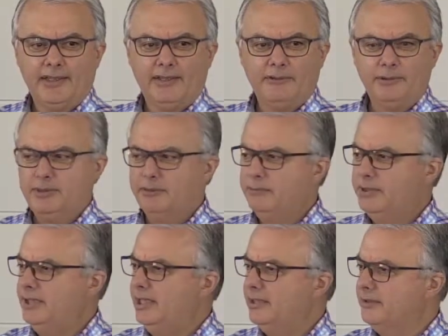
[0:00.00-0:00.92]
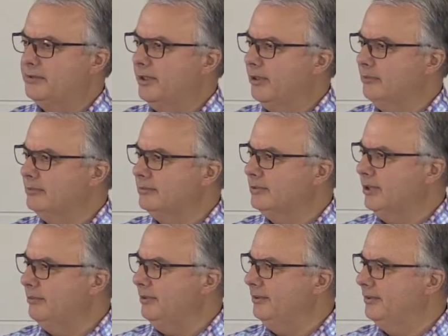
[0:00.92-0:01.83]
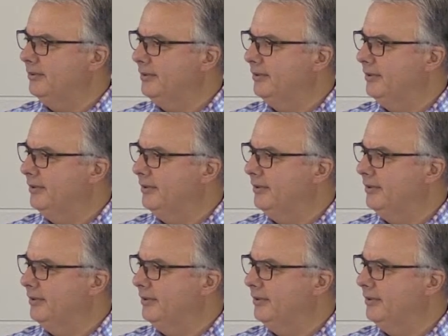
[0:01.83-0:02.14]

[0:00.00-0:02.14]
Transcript: Was he a disciple, Thomas?